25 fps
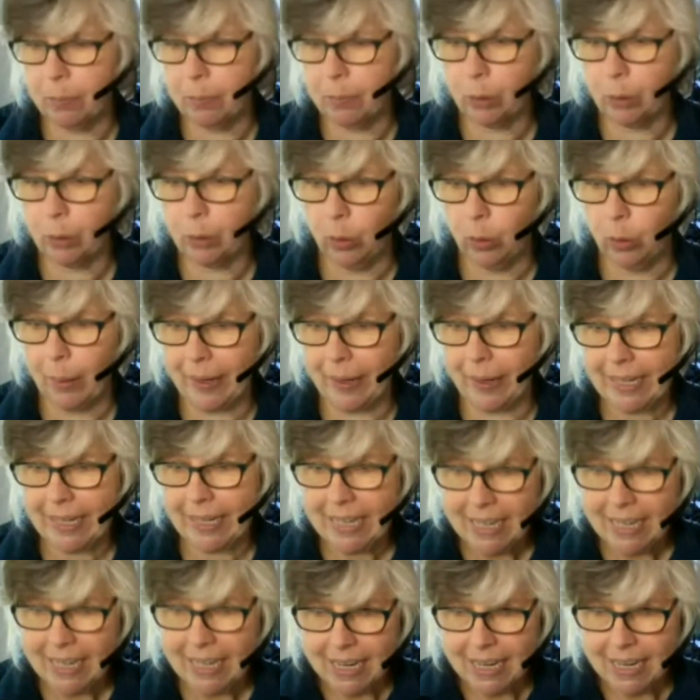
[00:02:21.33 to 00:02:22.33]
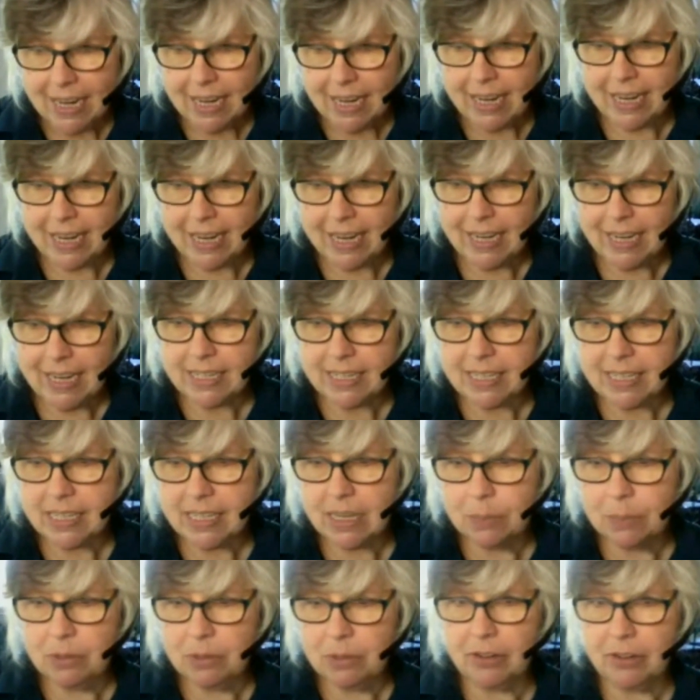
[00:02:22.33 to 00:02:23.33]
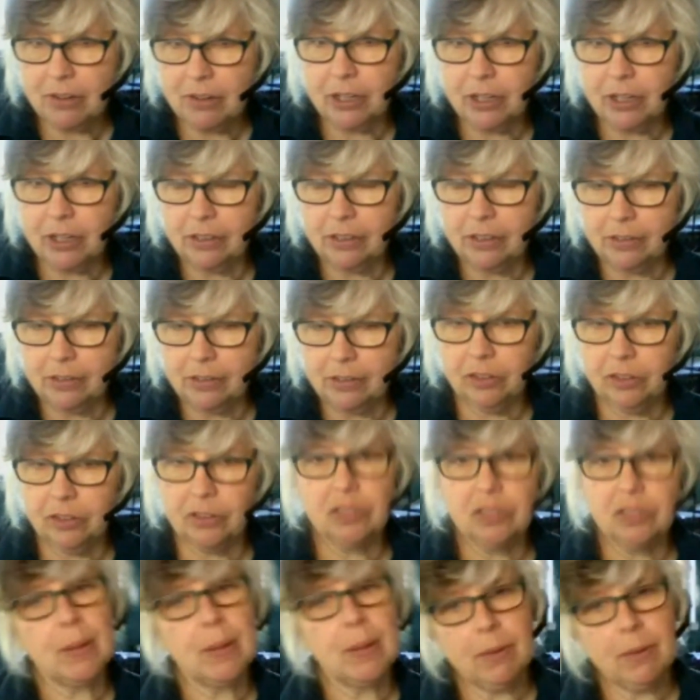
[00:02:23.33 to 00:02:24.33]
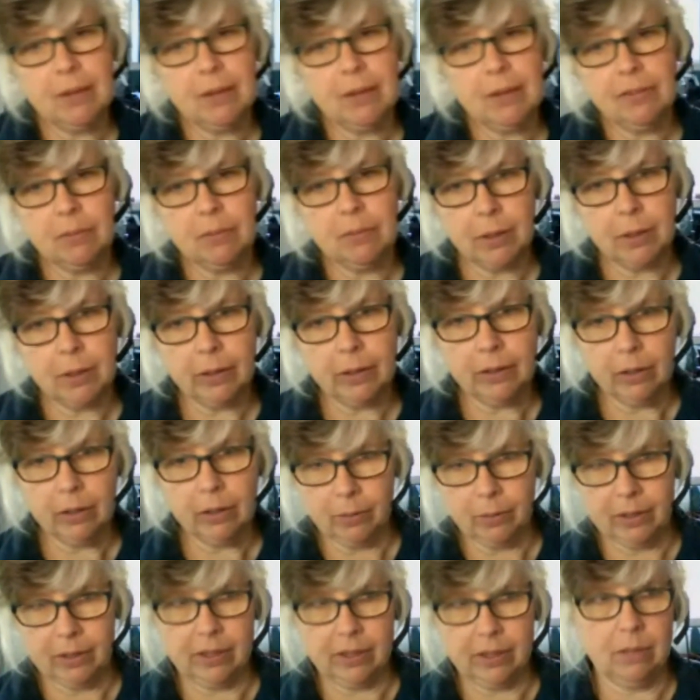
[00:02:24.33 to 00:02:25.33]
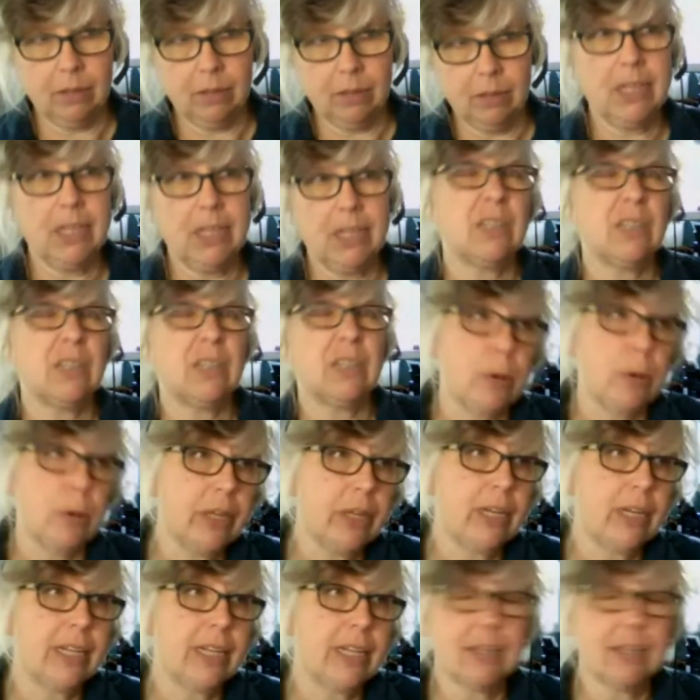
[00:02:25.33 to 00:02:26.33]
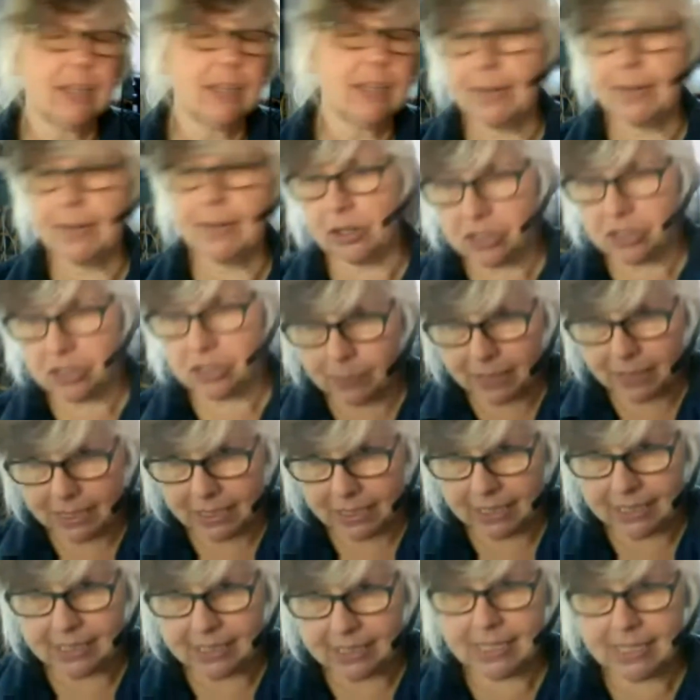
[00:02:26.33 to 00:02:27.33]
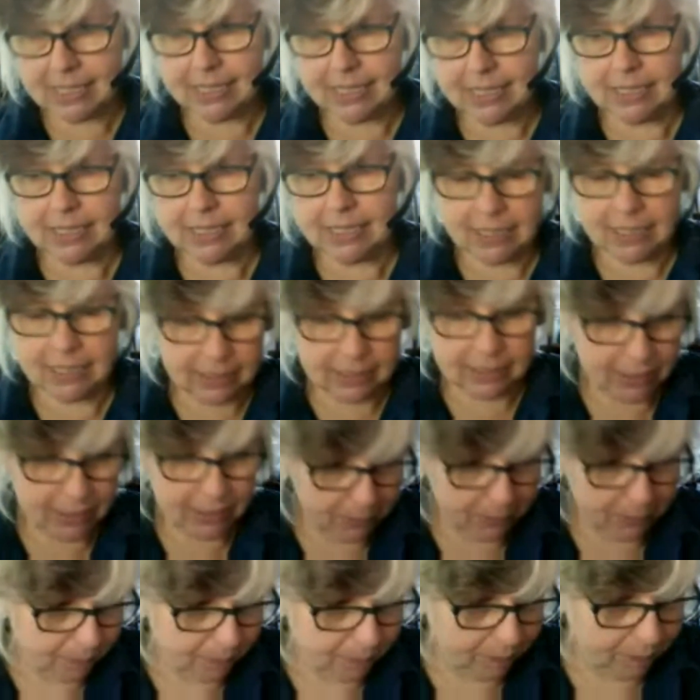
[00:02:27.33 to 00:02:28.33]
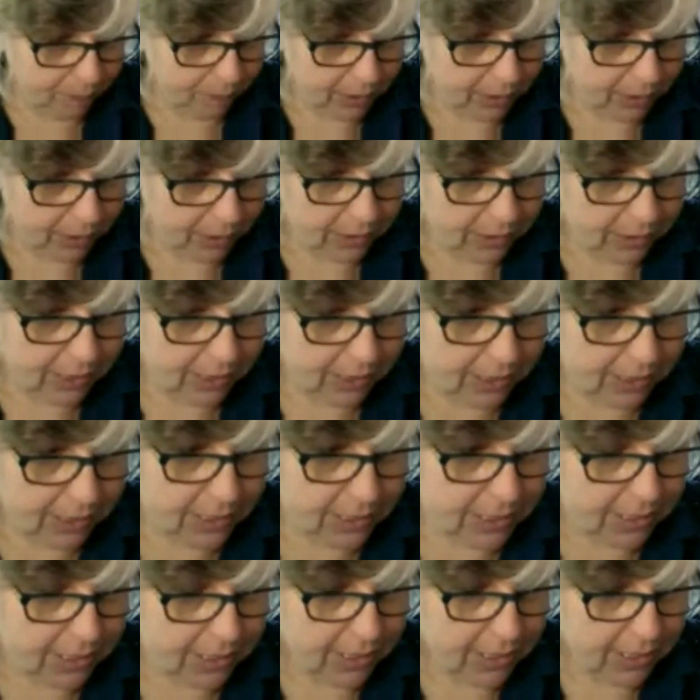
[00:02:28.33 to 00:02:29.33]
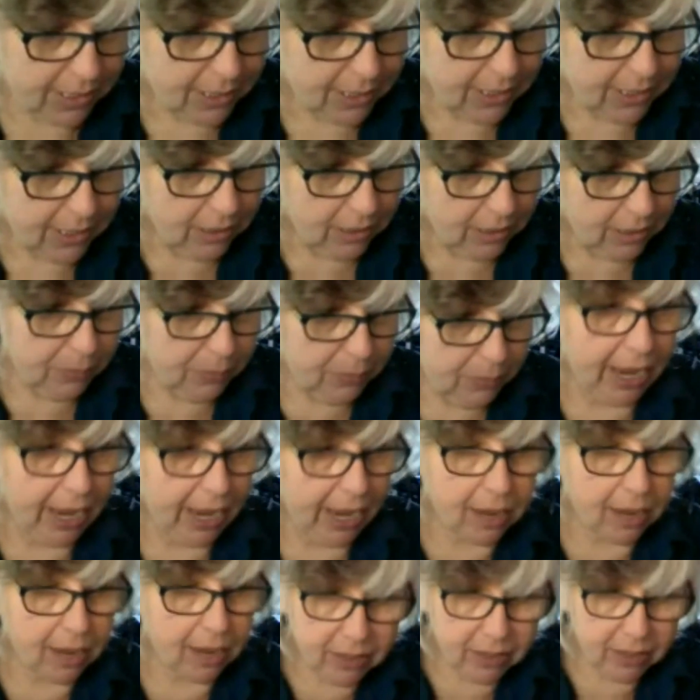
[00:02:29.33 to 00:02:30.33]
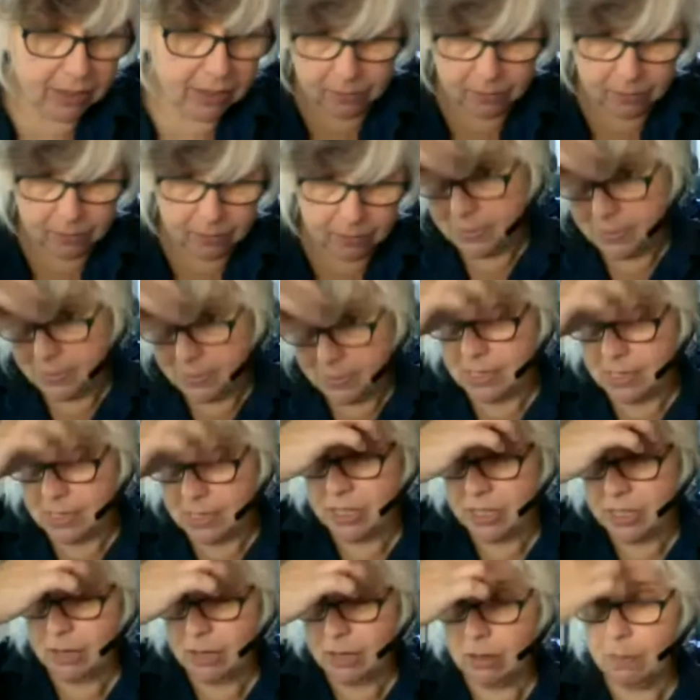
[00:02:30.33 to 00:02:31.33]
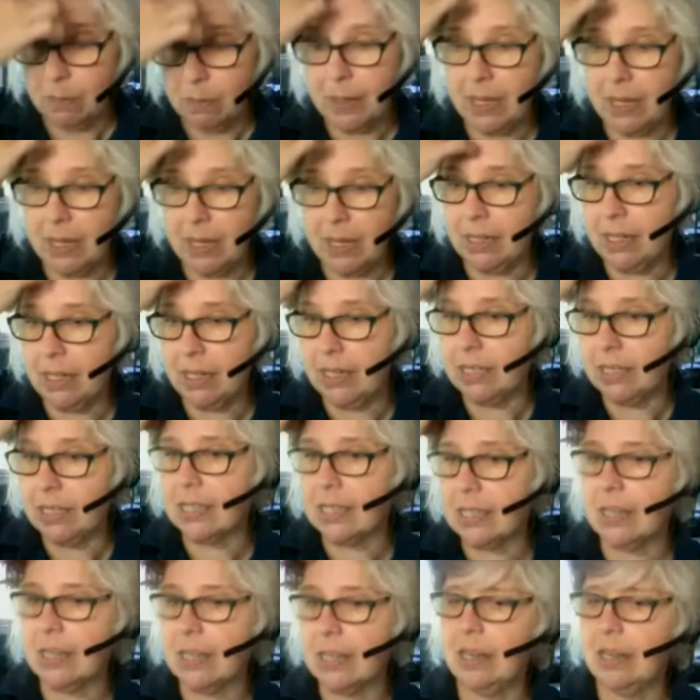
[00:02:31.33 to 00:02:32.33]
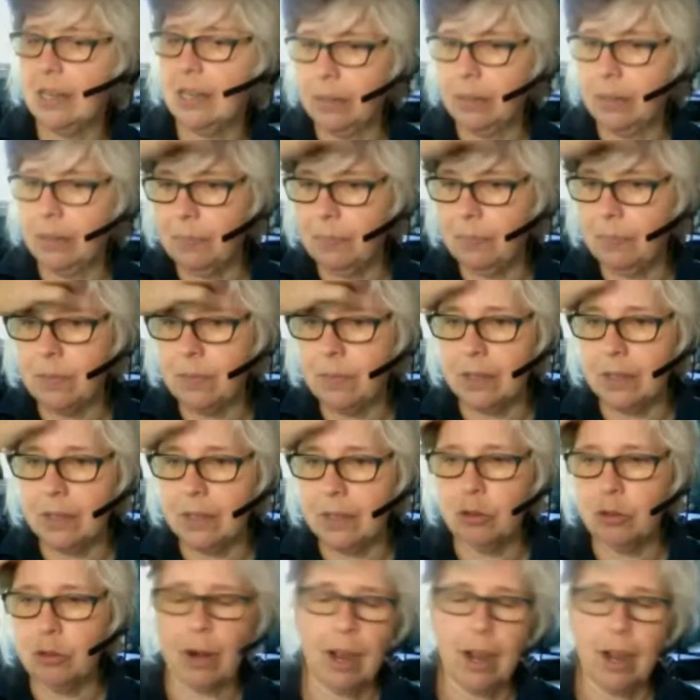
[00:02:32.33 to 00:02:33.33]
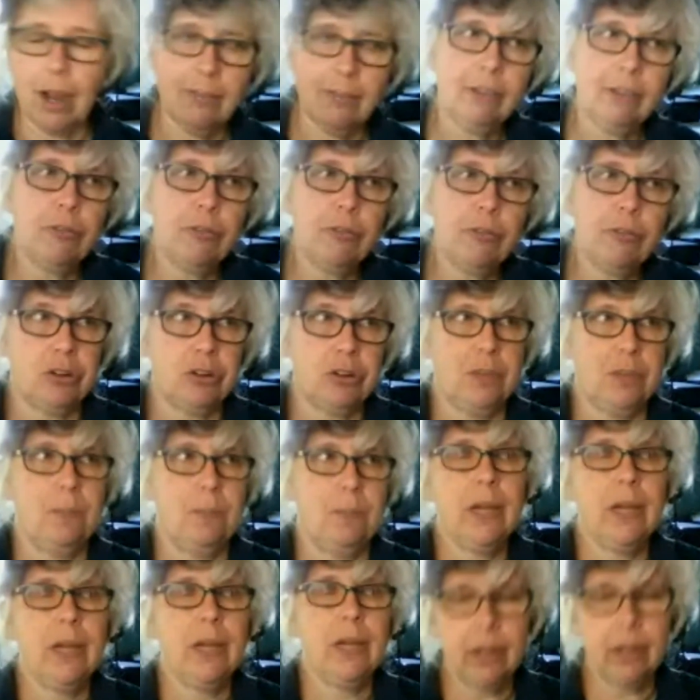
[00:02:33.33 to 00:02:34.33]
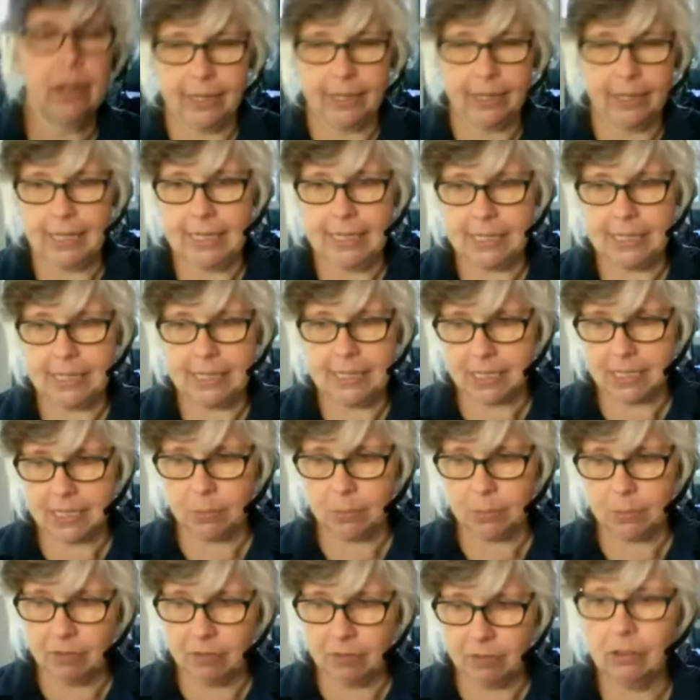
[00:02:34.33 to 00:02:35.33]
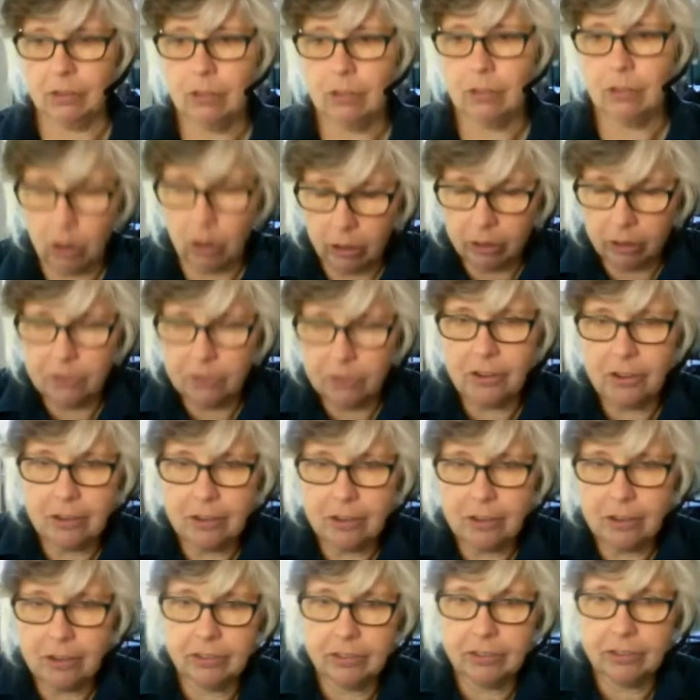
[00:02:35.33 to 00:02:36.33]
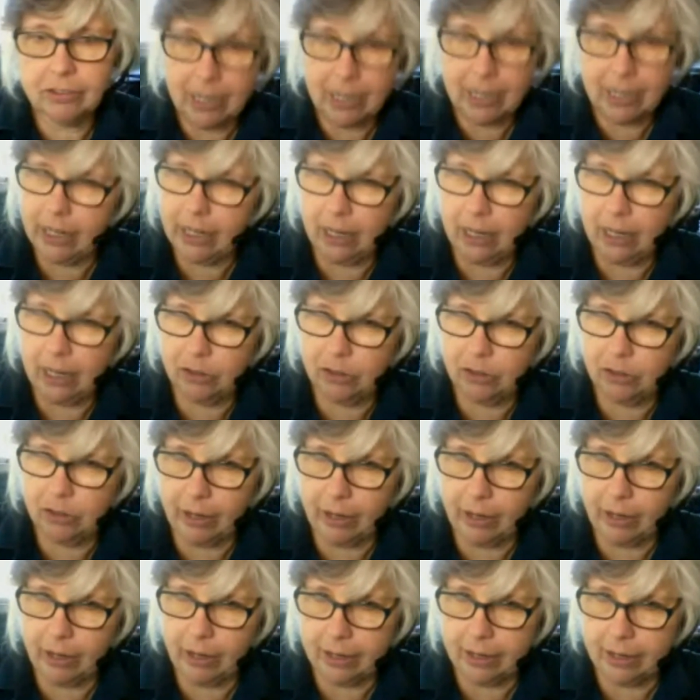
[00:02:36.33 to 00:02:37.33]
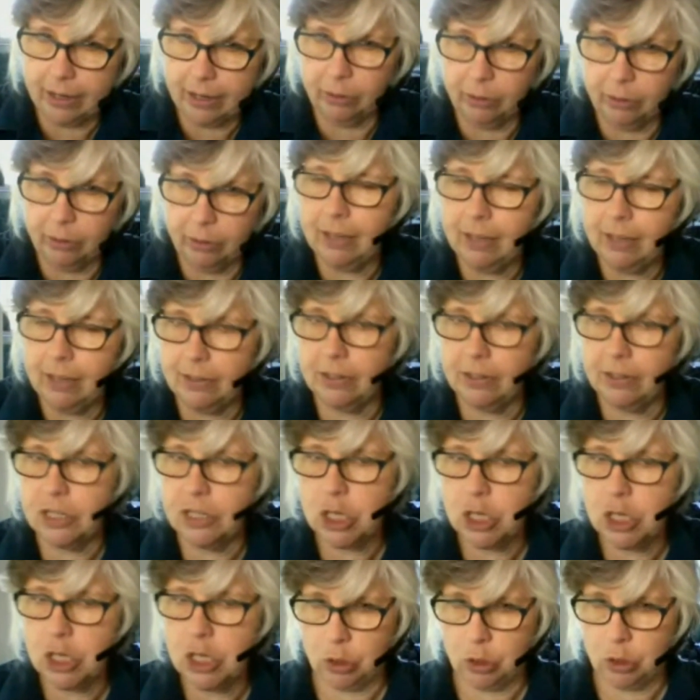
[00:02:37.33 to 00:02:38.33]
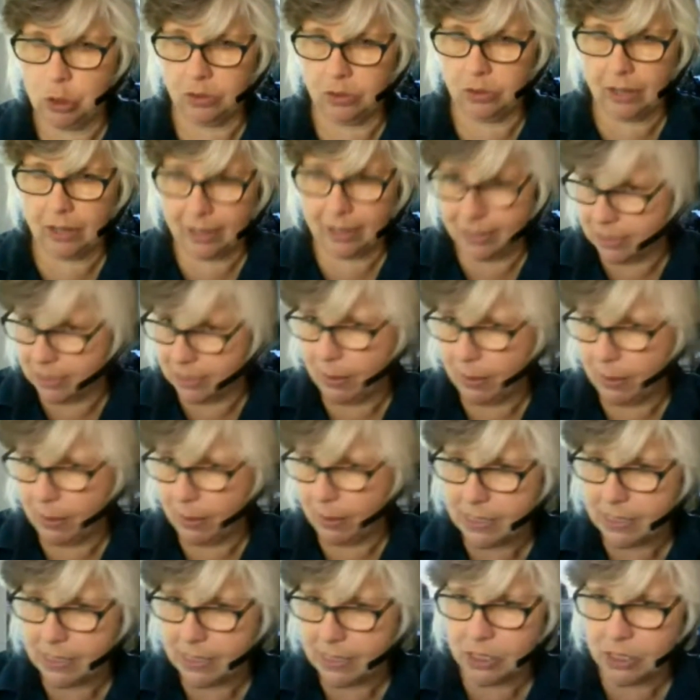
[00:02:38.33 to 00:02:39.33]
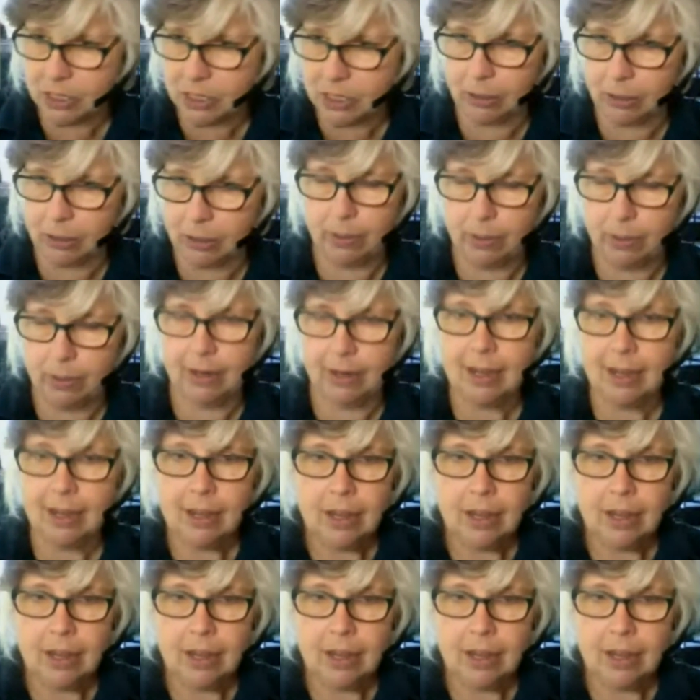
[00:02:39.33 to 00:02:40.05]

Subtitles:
Perlman. And some of our listeners may be familiar with him. He's spoken at some national meetings, and he's a big advocate for massage therapy, and he's the driving force behind some of the largest NIH grants ever given to studies about massage therapy,